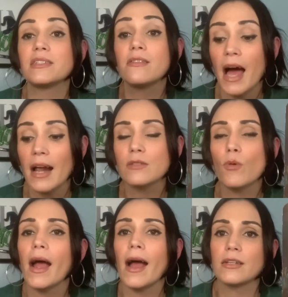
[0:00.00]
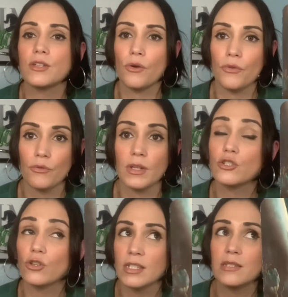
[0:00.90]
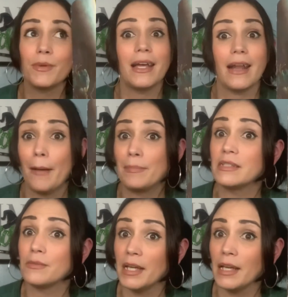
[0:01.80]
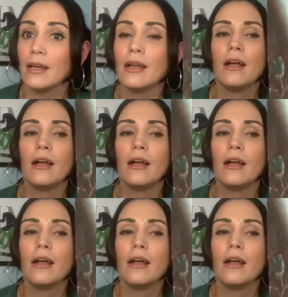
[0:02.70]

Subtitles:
That's why I had to go through this. Trust me, it happened to me.